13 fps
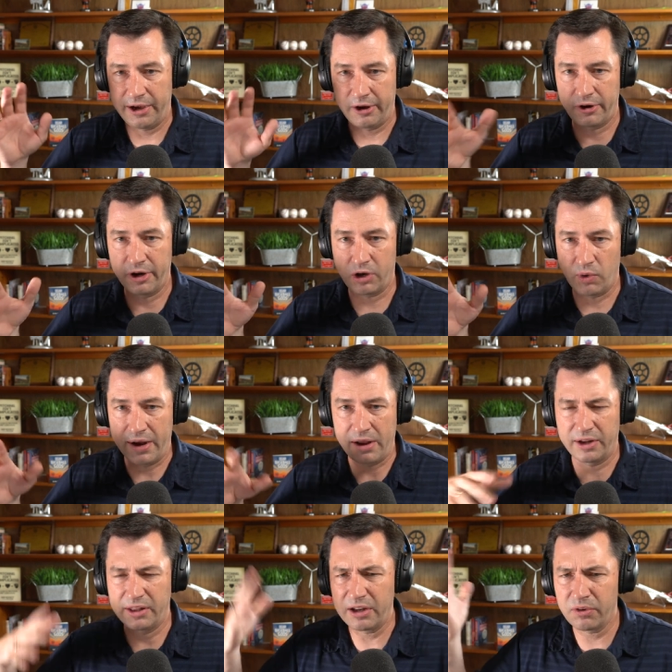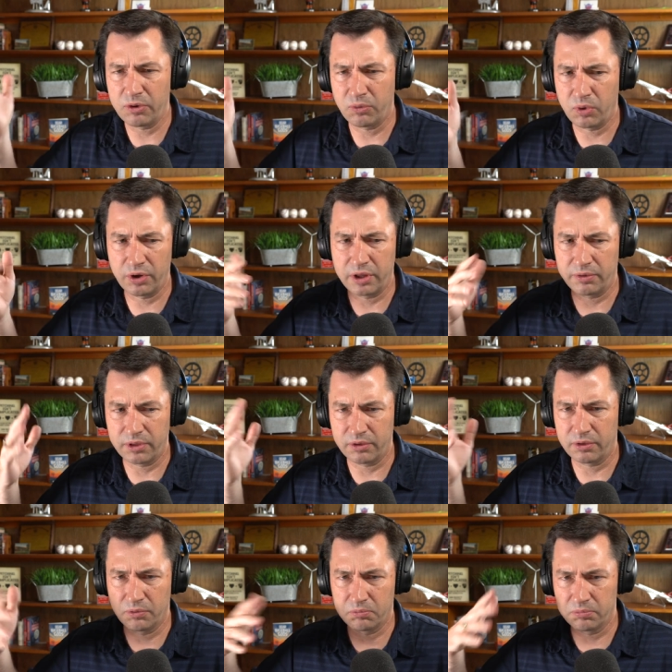air to ground, and they're the really
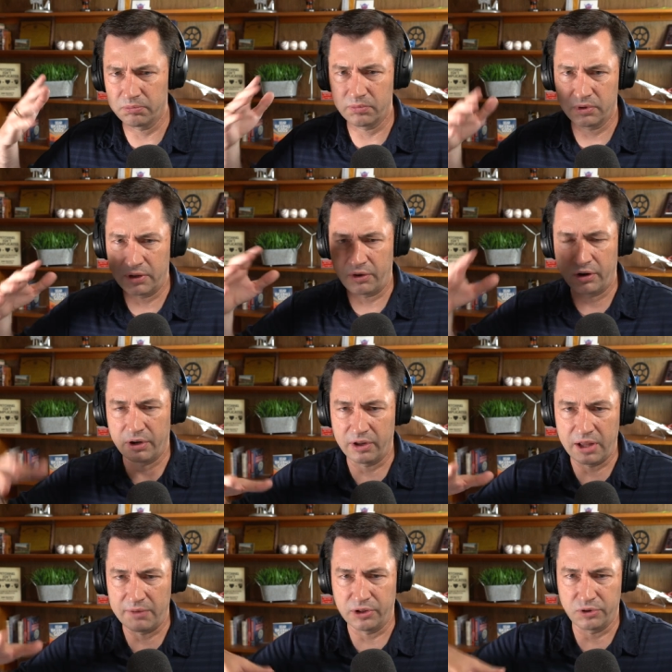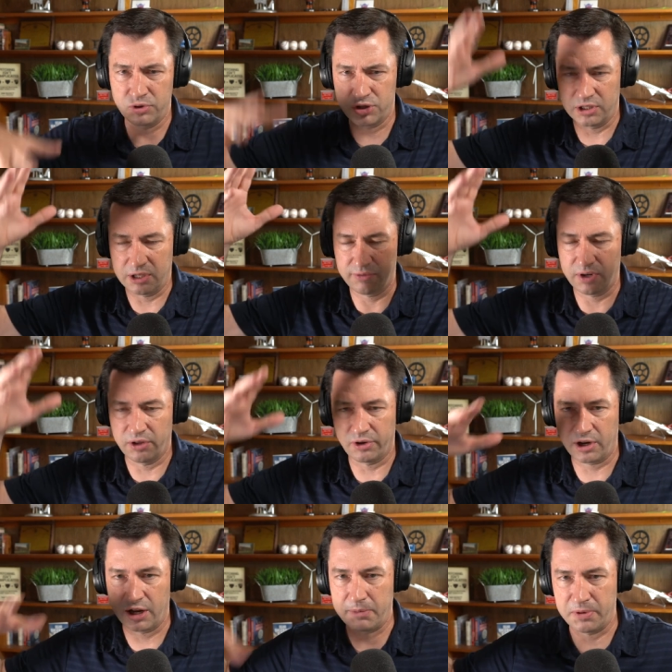they're an evolution of
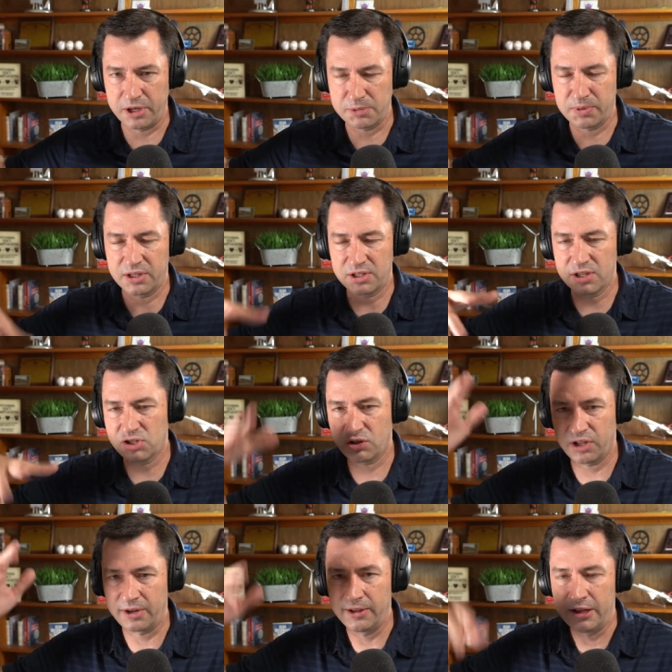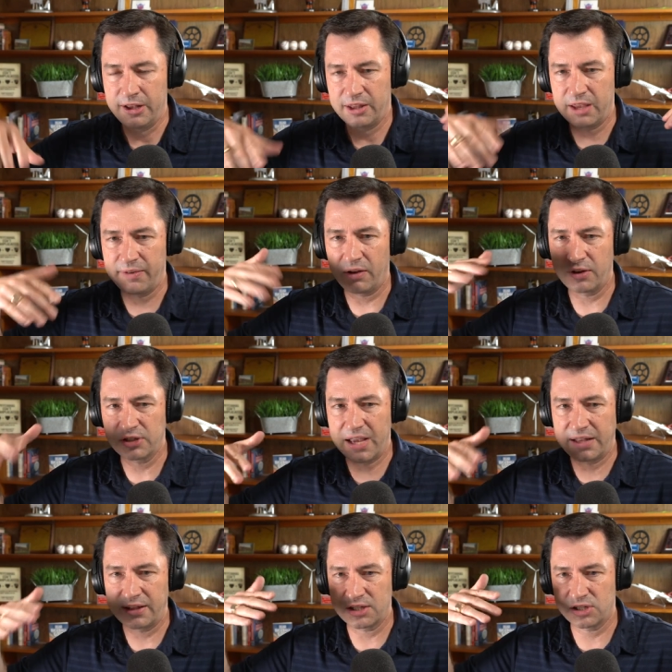other companies. But essentially, they've always
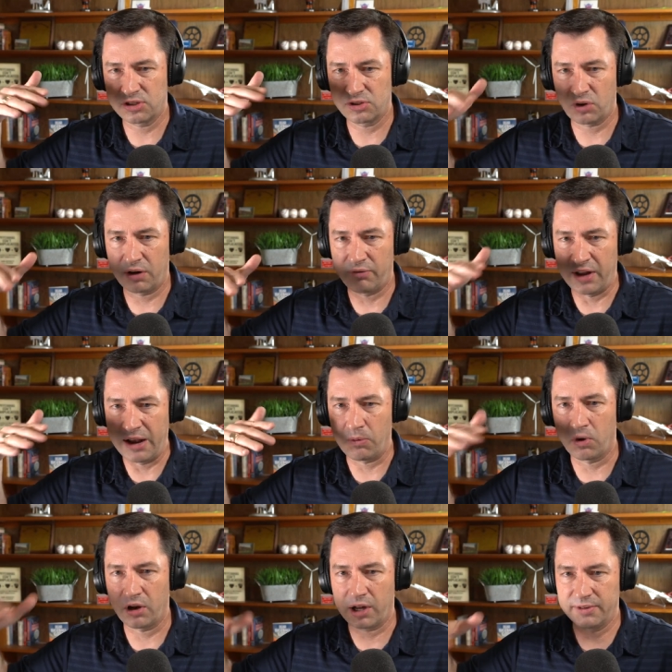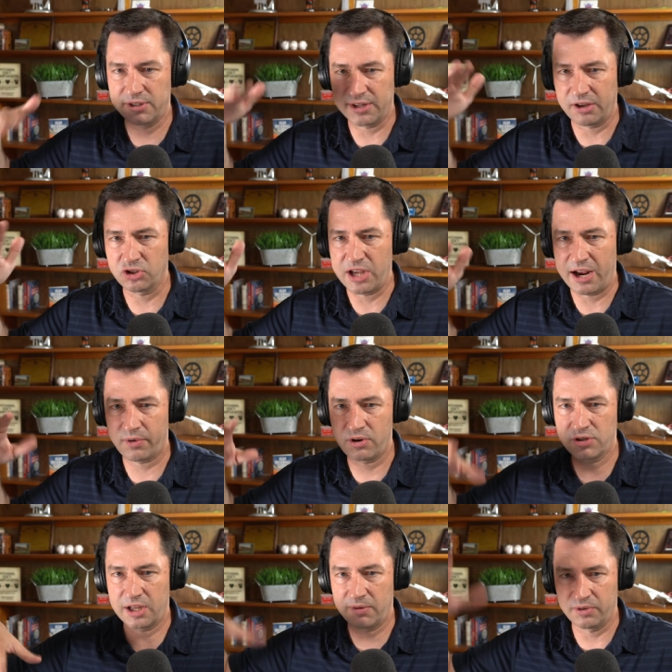had this sort of network of cell
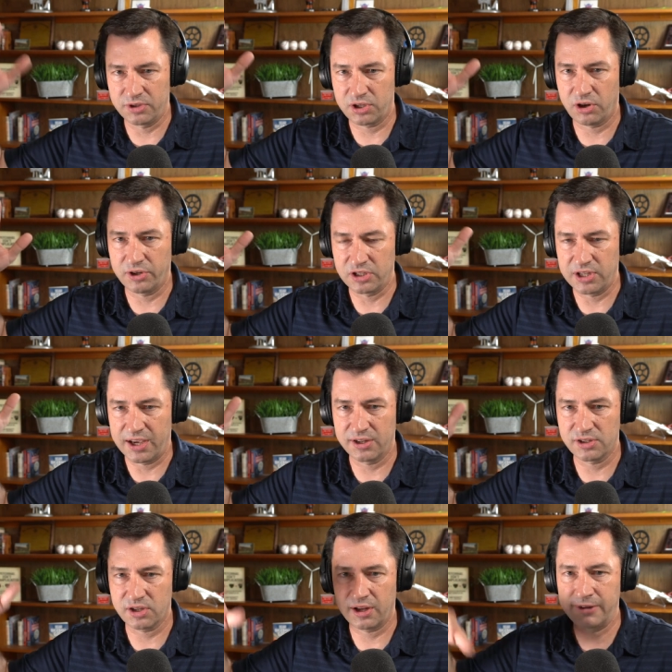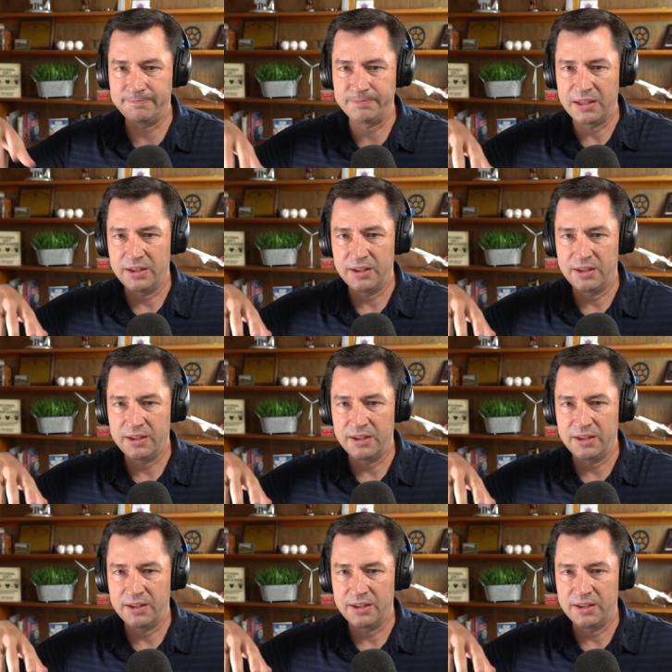towers they've installed antennas on